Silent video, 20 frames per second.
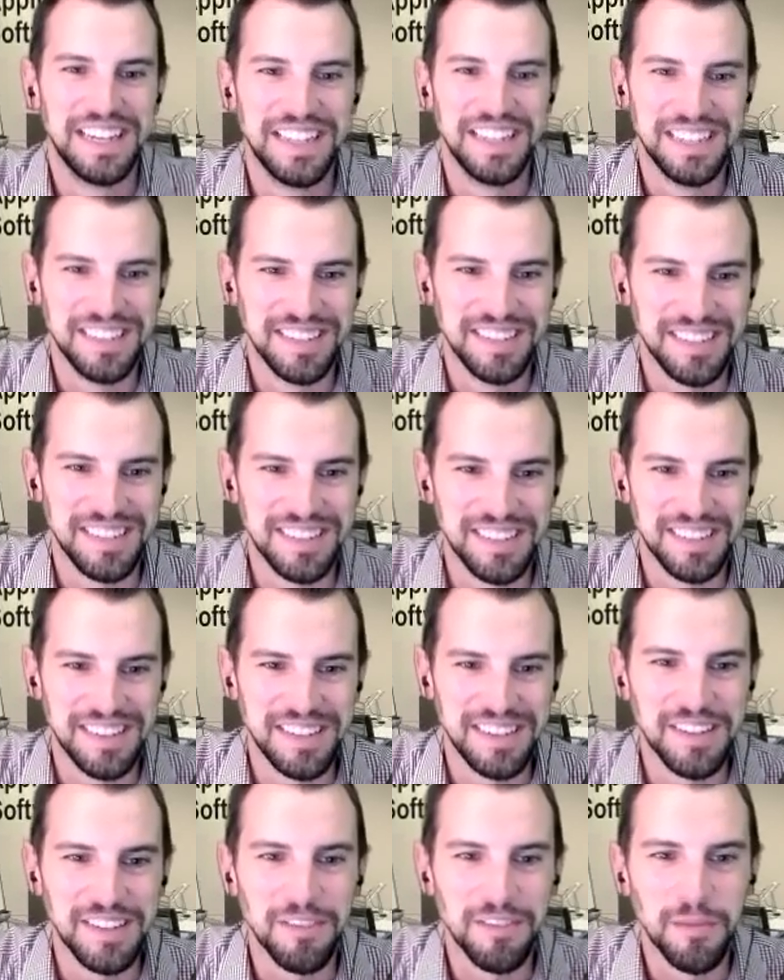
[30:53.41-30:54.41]
is
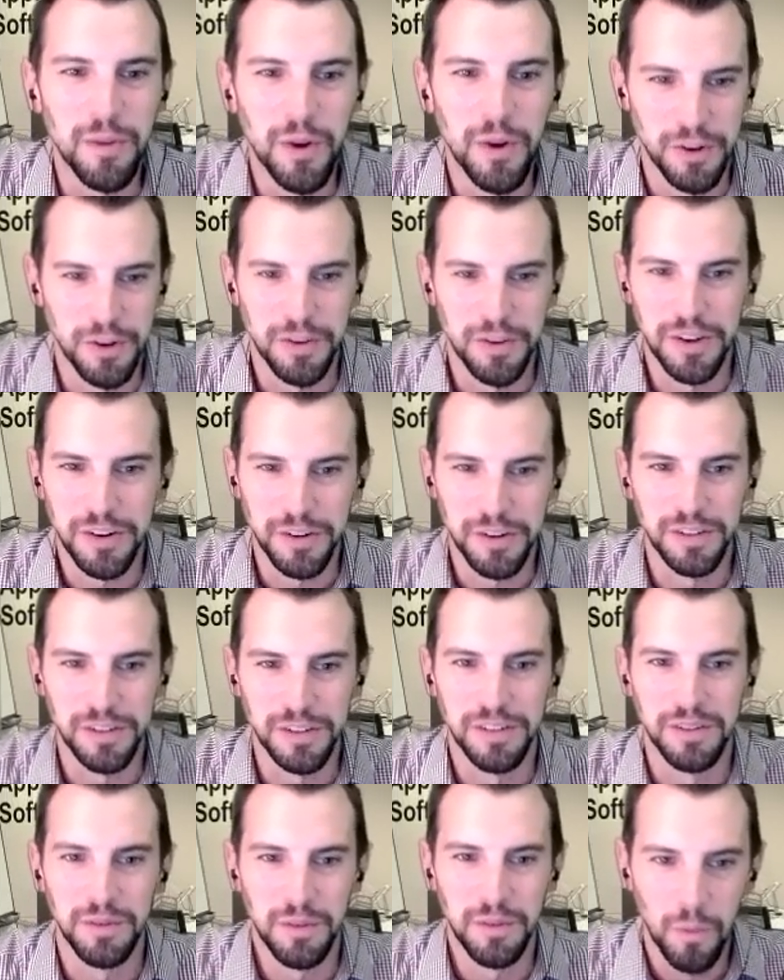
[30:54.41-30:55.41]
is even more
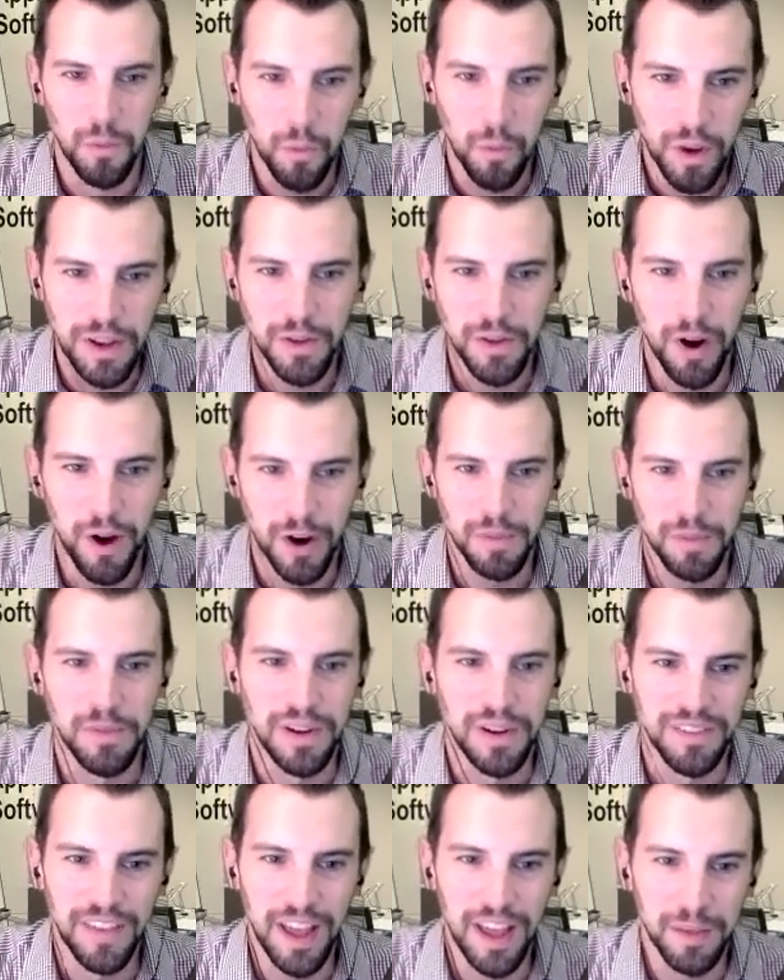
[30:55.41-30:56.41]
critical when you are
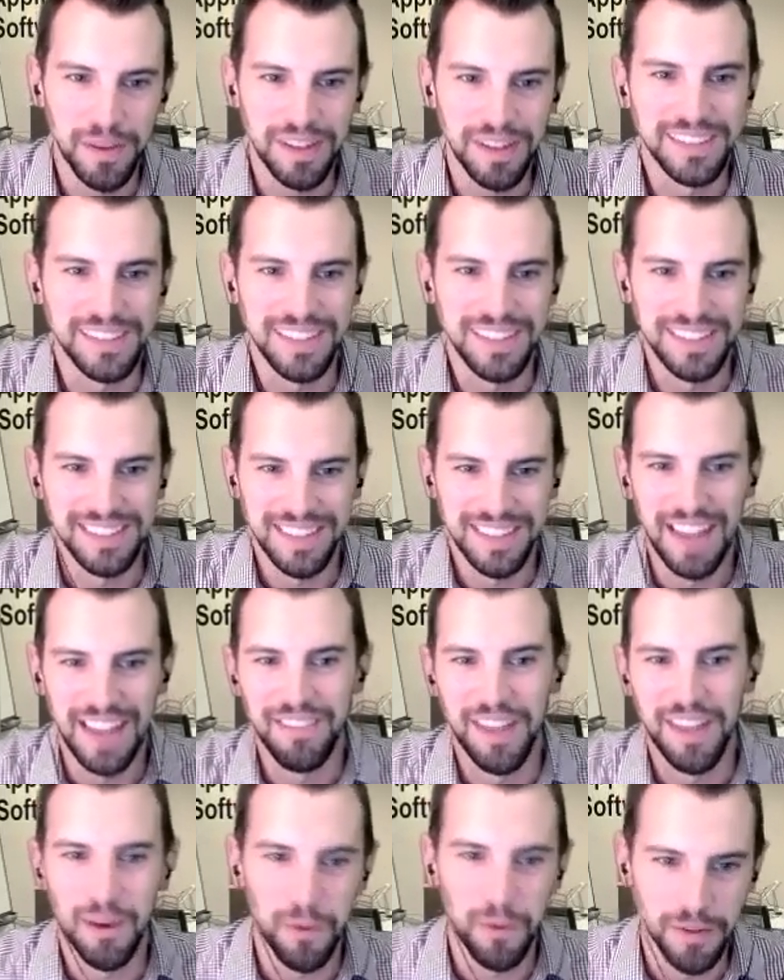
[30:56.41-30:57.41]
prefabbing to to
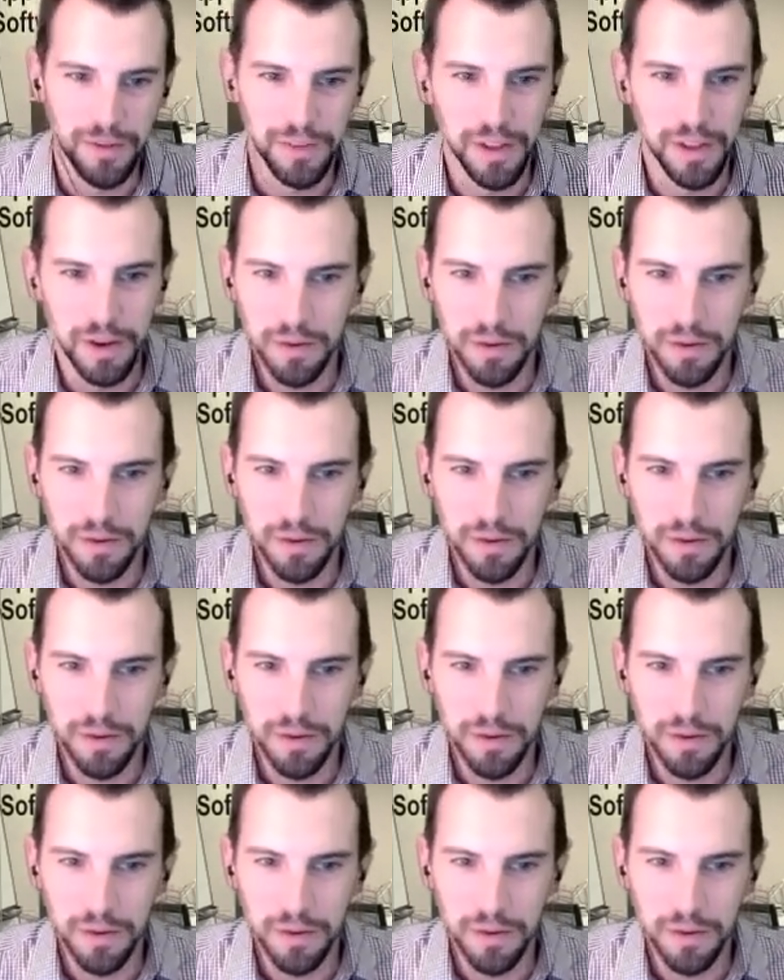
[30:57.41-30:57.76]
have that workflow